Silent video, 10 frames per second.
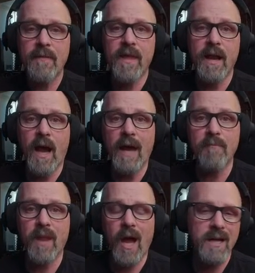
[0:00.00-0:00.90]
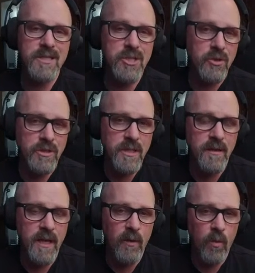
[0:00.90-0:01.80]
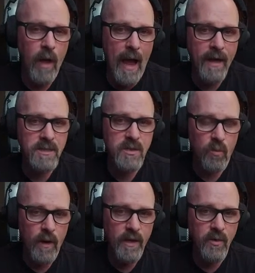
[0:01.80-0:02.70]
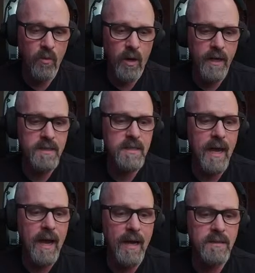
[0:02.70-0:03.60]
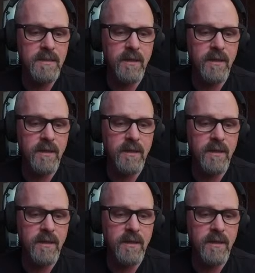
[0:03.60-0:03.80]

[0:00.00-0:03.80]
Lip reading: that I'm not certain that it will act the way you want it to act.